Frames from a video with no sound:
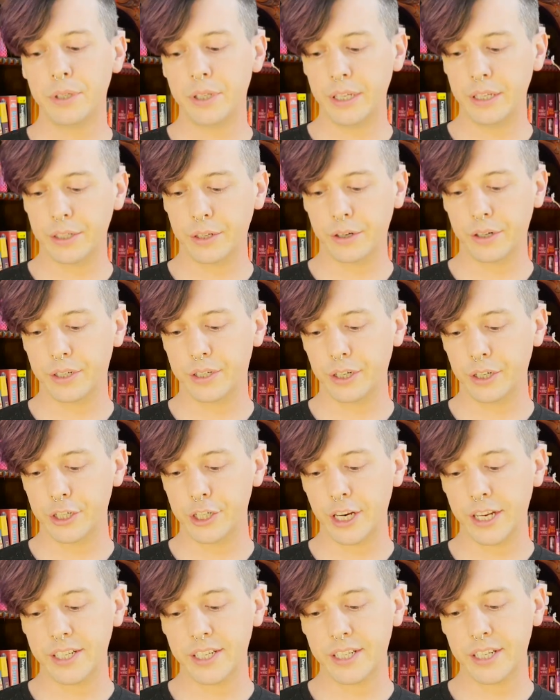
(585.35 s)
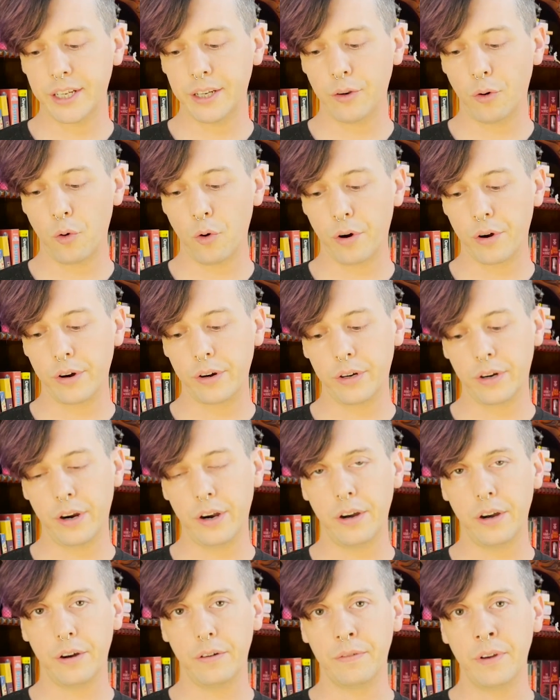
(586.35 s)
These are suggested order
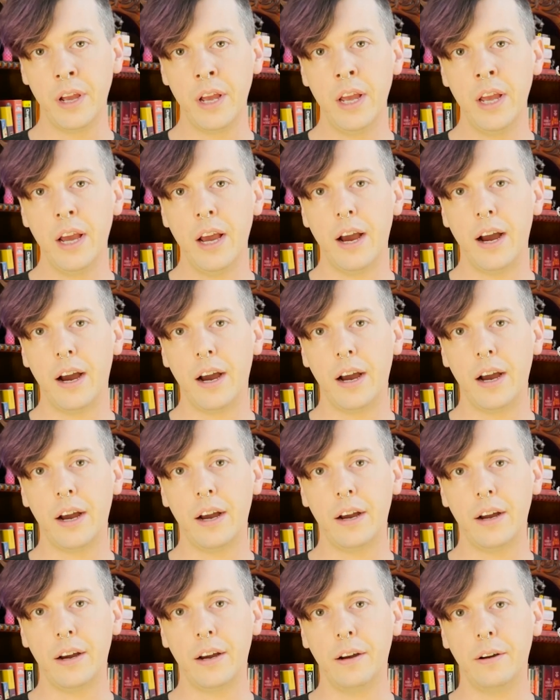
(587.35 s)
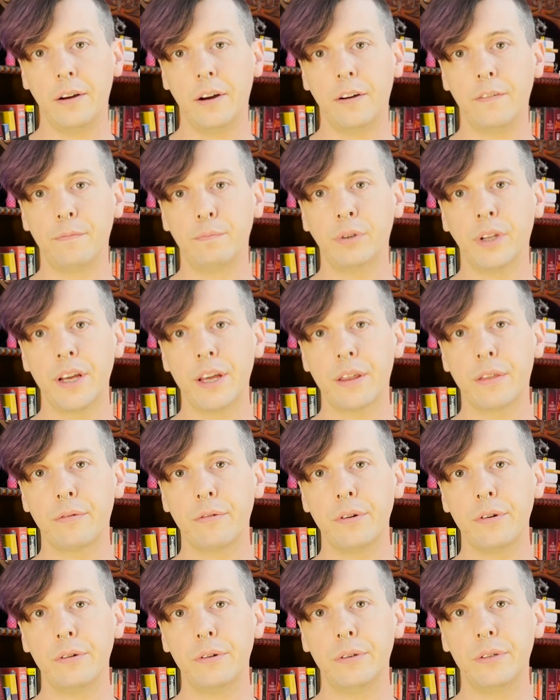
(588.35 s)
of
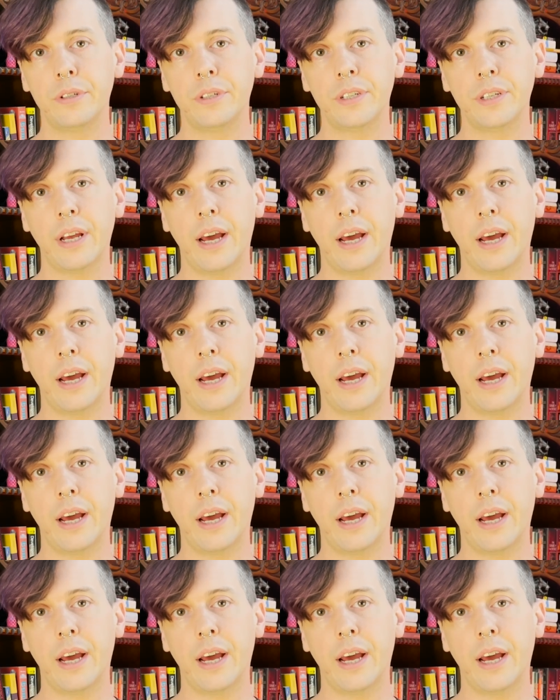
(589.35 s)
playthroughs.